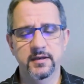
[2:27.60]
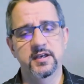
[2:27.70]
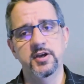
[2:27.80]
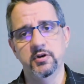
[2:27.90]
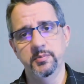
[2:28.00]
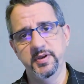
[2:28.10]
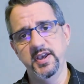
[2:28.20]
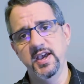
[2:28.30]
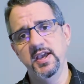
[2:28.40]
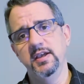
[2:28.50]
Here in
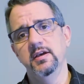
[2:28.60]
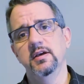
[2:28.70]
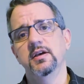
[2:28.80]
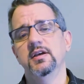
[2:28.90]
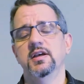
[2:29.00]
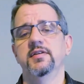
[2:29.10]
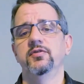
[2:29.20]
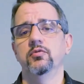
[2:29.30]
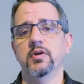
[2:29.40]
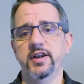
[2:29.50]
PA, if
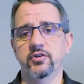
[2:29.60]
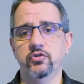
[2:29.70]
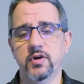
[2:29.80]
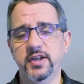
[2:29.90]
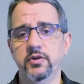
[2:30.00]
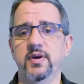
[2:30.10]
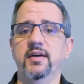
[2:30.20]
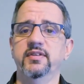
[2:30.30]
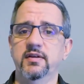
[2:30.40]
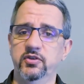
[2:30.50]
you ride a trike, you
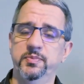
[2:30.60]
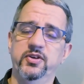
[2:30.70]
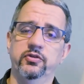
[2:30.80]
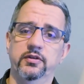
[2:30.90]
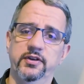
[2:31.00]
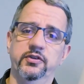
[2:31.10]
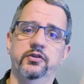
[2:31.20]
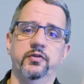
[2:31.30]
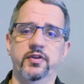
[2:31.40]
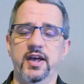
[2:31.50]
have to have a special
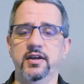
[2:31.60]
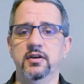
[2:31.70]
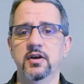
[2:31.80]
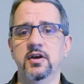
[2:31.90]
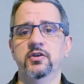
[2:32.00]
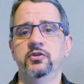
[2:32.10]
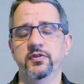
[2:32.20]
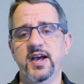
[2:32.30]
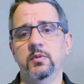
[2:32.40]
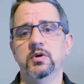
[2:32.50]
license for that. So
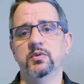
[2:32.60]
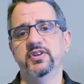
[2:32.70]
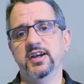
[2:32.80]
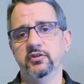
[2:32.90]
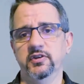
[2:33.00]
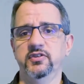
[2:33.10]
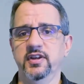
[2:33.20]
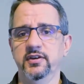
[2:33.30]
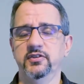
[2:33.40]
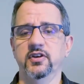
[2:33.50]
that one was actually
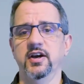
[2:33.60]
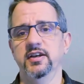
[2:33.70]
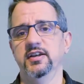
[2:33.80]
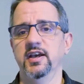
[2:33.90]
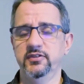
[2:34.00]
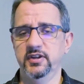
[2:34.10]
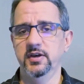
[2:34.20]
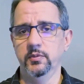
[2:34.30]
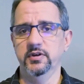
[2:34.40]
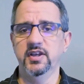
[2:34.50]
set aside in case
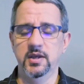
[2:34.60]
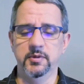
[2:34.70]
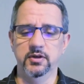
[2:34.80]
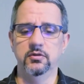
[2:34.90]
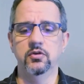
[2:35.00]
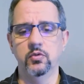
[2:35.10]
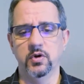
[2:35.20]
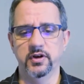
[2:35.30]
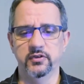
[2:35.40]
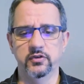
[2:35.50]
anyone came in who
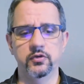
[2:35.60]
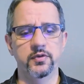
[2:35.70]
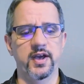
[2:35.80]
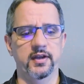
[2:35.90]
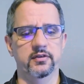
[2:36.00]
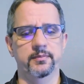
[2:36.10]
wanted to do that.